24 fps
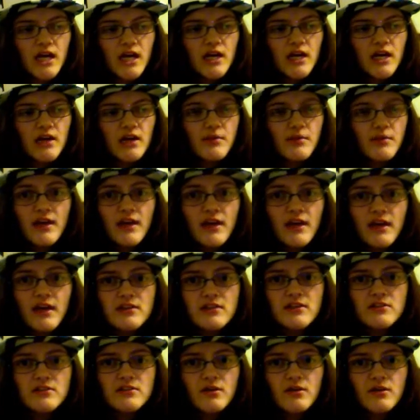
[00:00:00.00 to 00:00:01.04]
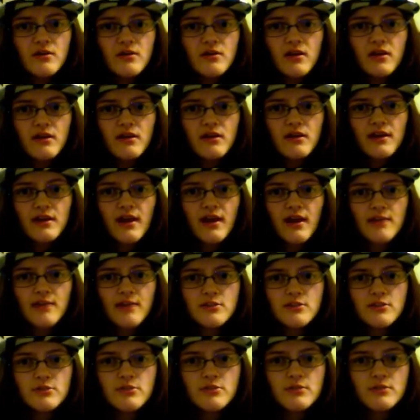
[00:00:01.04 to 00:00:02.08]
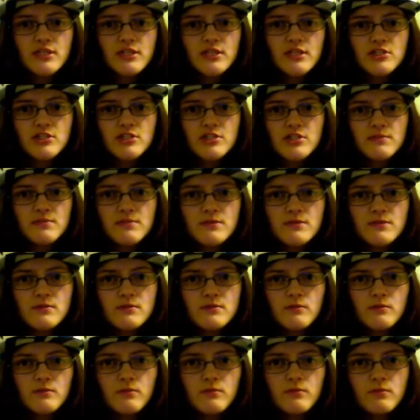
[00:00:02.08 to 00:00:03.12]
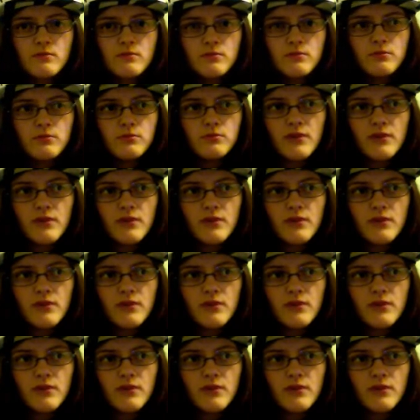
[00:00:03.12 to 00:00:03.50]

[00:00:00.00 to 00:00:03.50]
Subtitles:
But yeah, so currently I'm in two relationships with